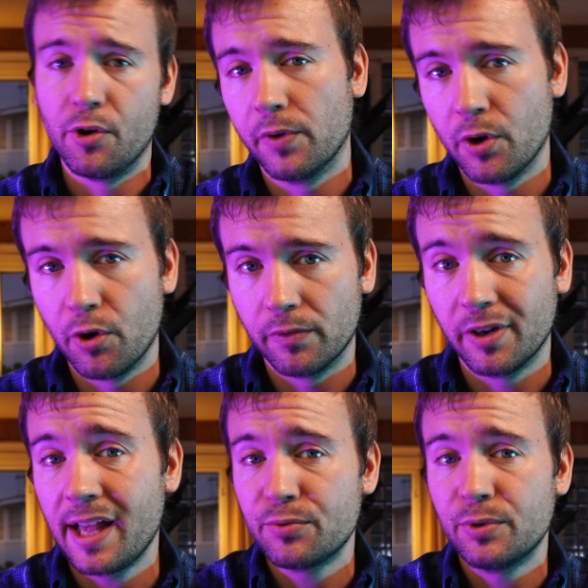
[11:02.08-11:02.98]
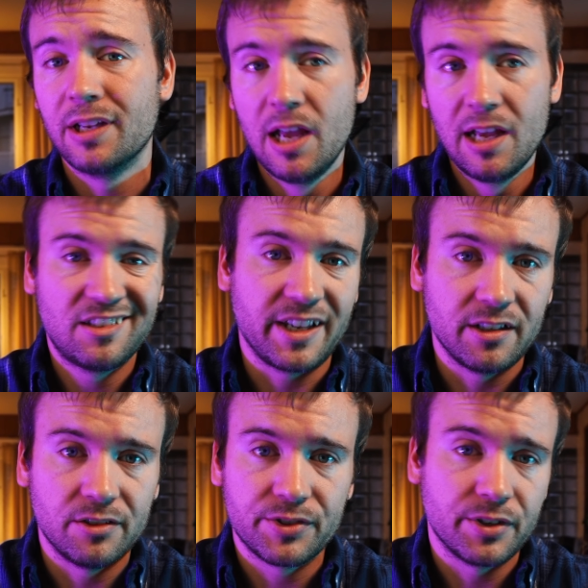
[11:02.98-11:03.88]
and over. And that's what
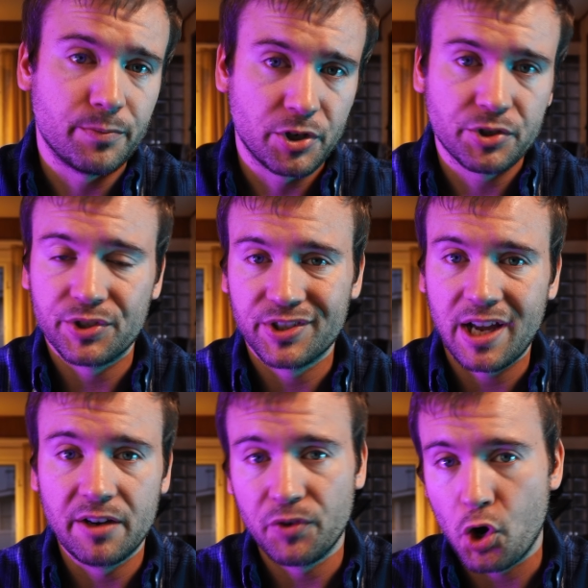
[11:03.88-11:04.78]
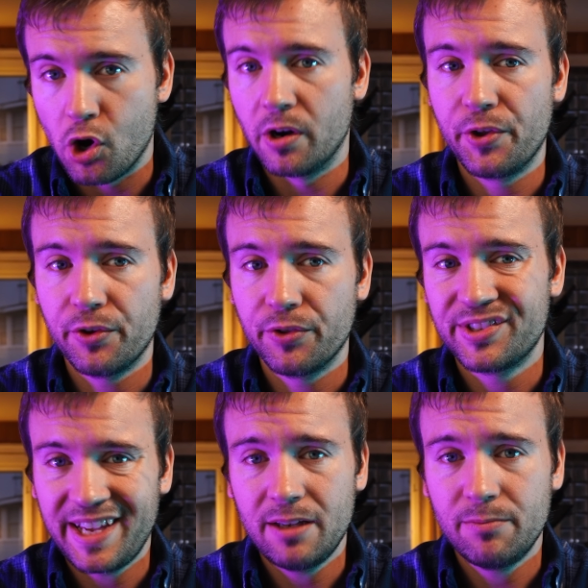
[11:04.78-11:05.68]
sales and purchases kind of are. They're the
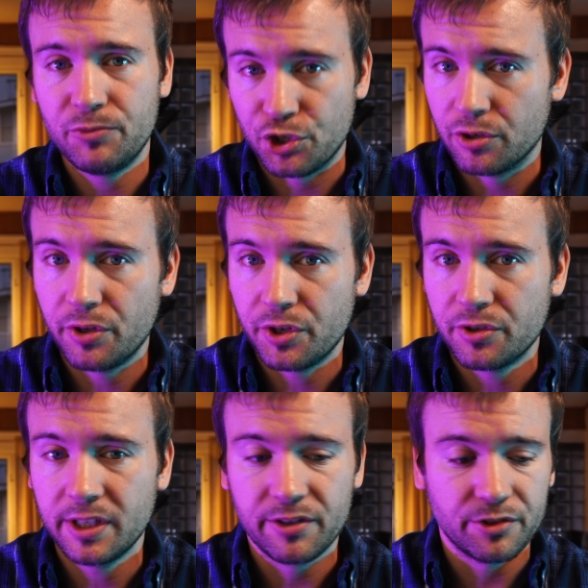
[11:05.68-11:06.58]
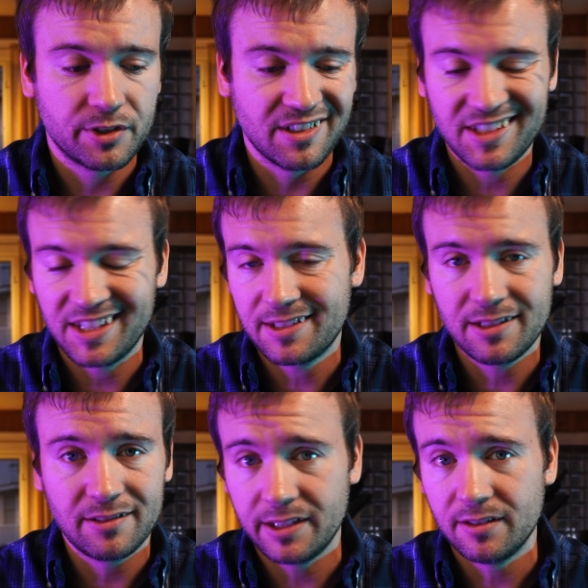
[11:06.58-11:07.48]
same journal entry. They're
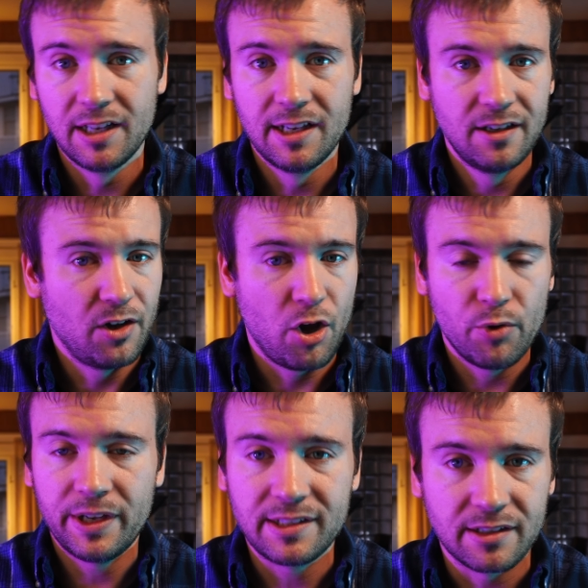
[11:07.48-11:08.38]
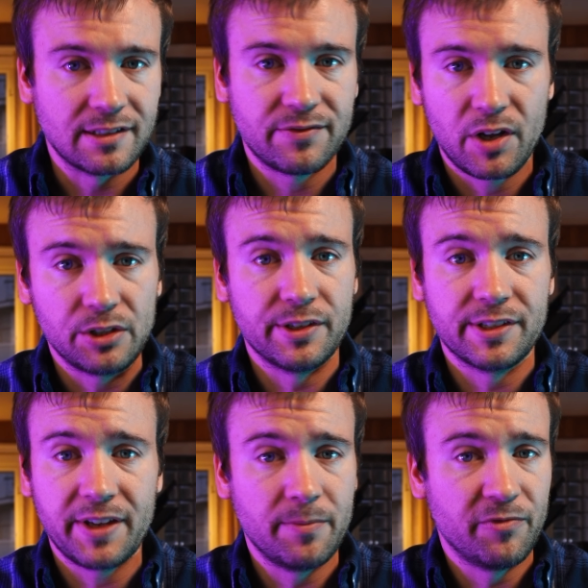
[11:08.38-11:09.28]
consistently always going to follow the
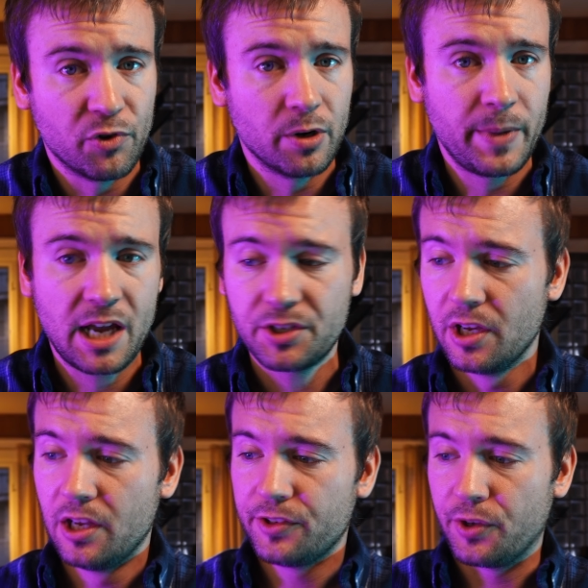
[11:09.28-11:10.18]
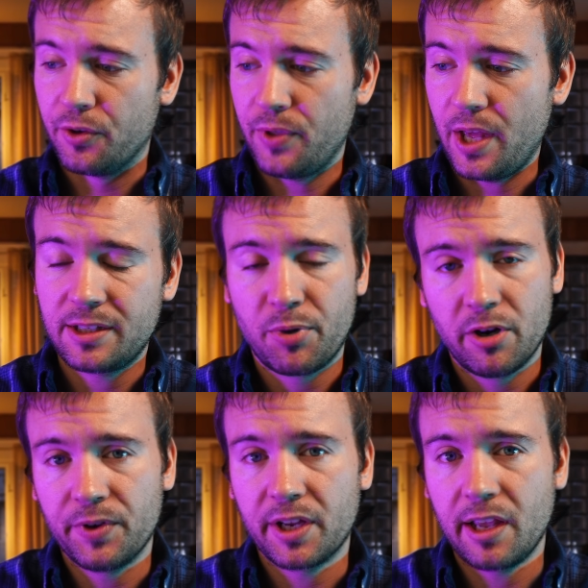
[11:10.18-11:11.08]
same format. So that's a
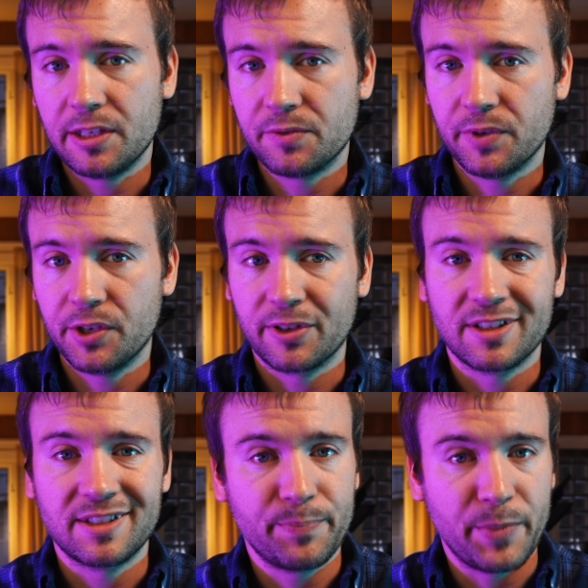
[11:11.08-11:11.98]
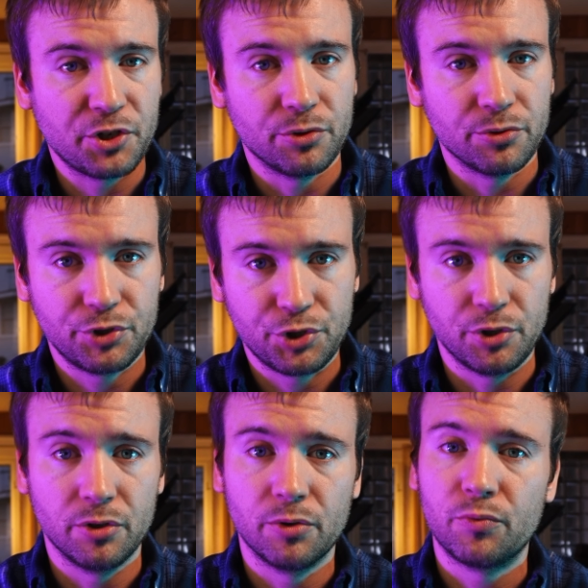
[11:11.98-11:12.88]
perfect case for using a special
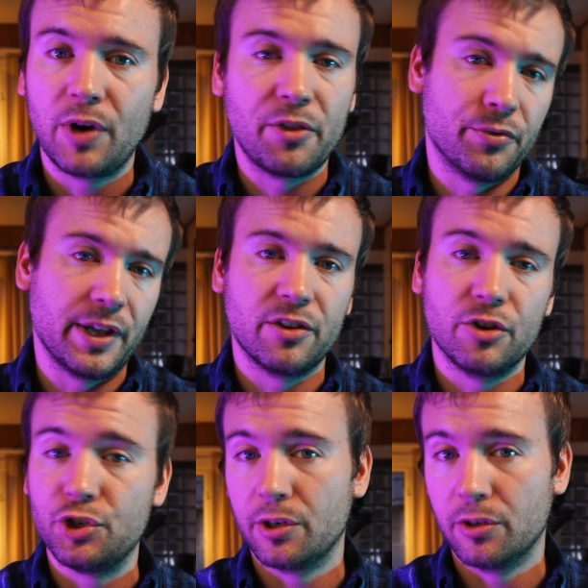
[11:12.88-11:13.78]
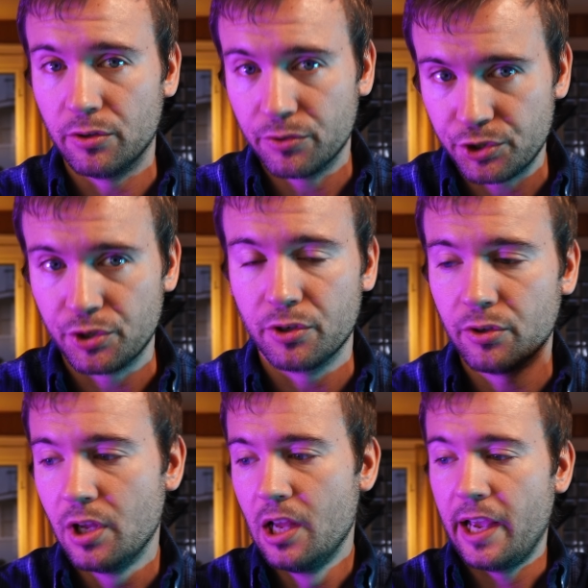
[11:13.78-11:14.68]
journal rather than the general journal.
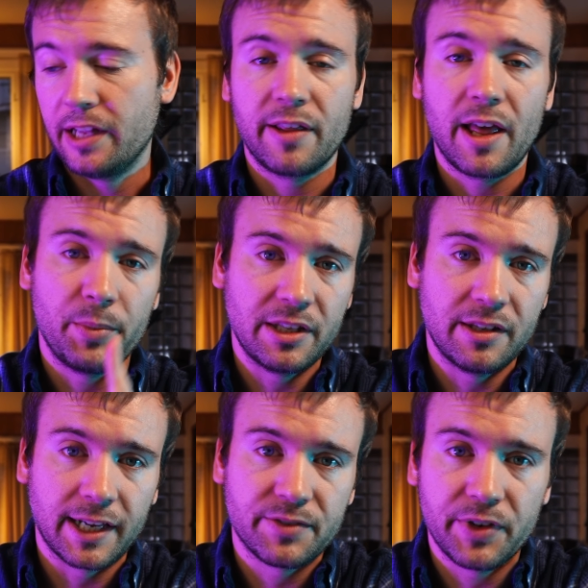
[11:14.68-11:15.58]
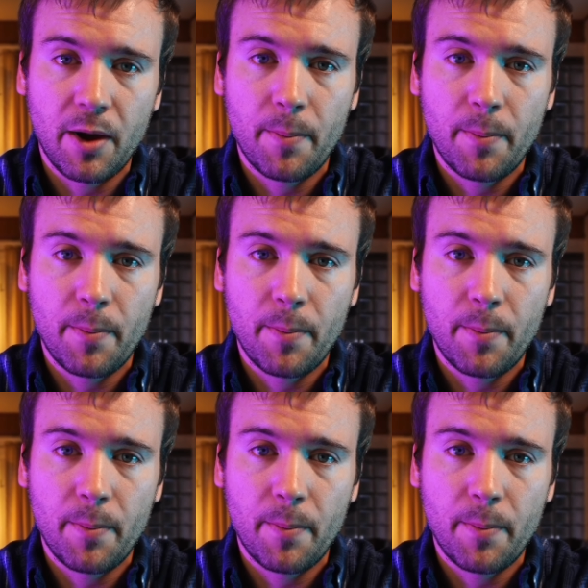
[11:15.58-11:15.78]
And so that'll be in the next video.